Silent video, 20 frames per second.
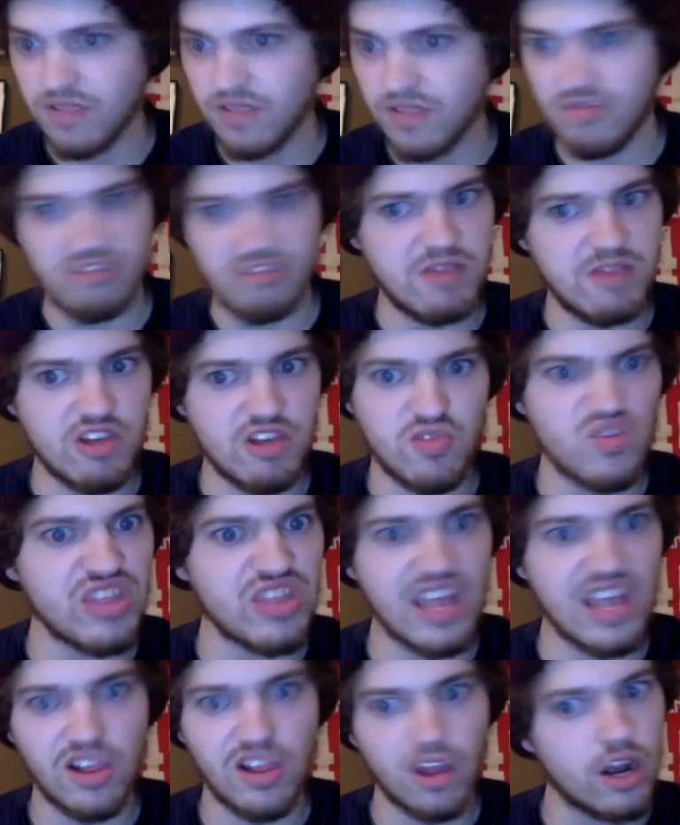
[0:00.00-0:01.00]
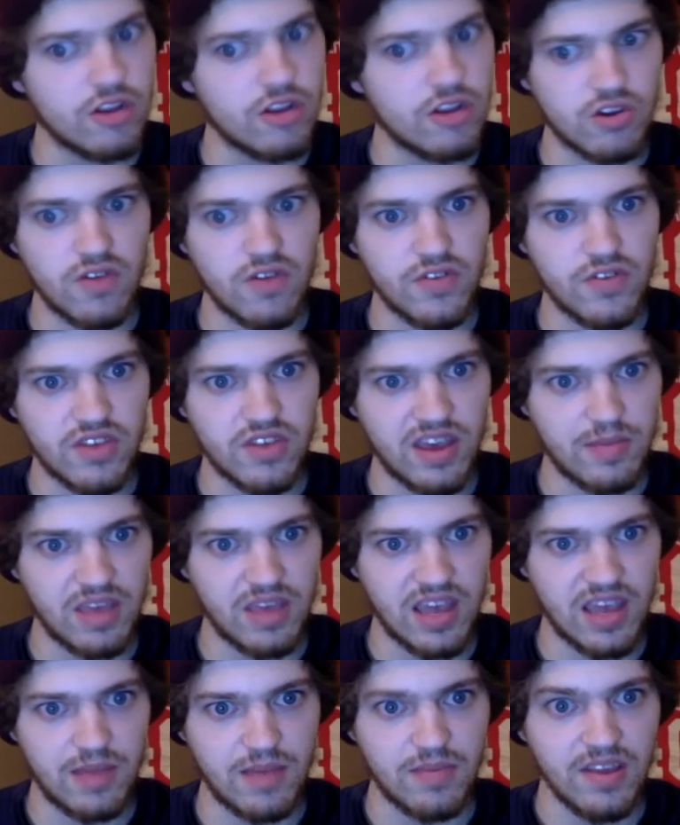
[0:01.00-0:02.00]
especially with that large overtime
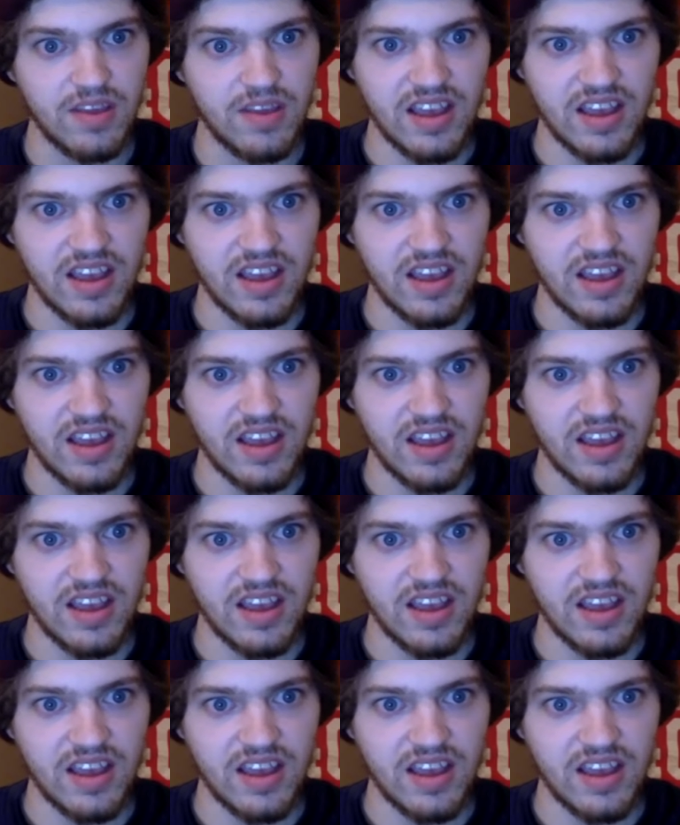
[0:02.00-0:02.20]
game.